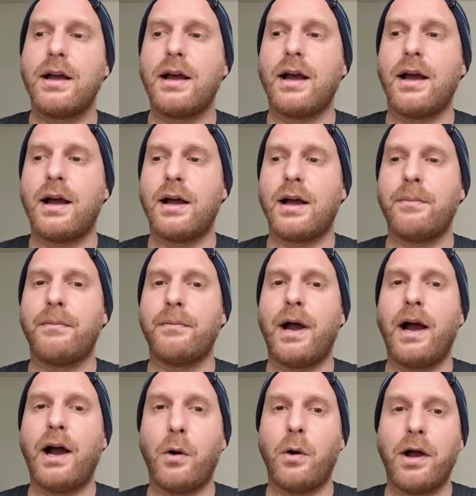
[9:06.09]

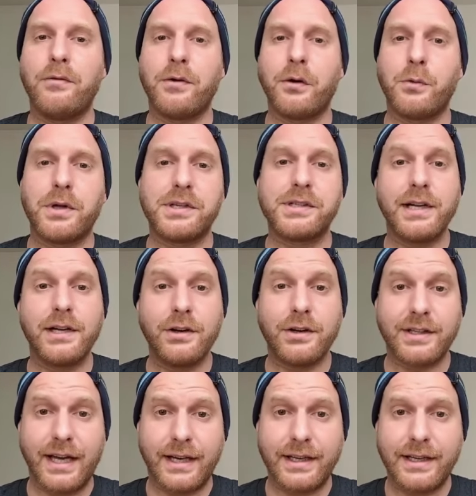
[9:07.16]
However, we're still not
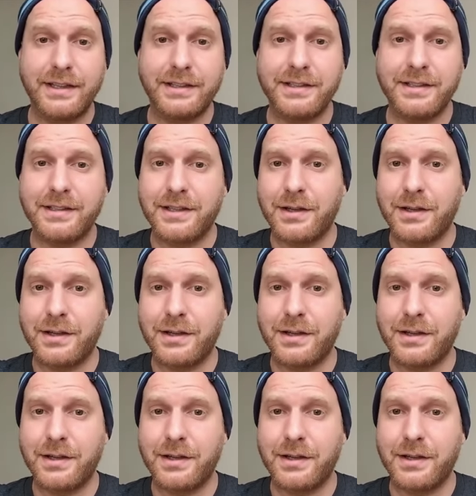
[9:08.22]
done yet.